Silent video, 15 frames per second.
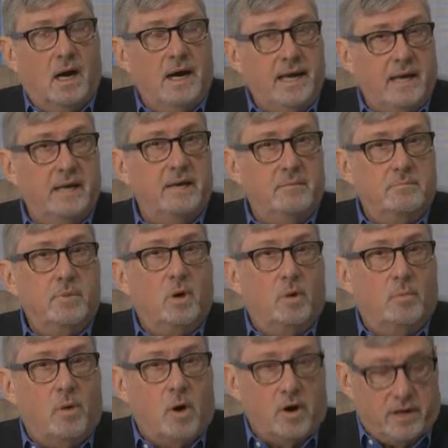end of
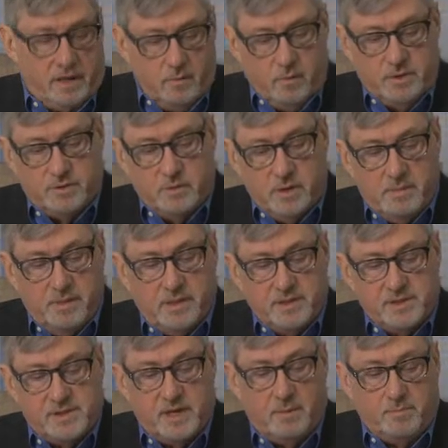bull market, which would have been the
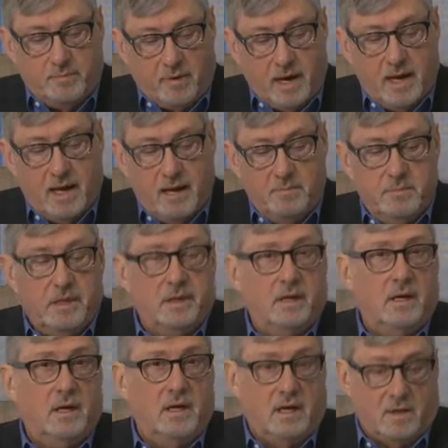subprime
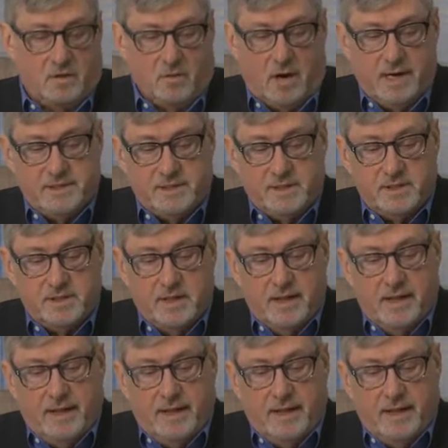crisis,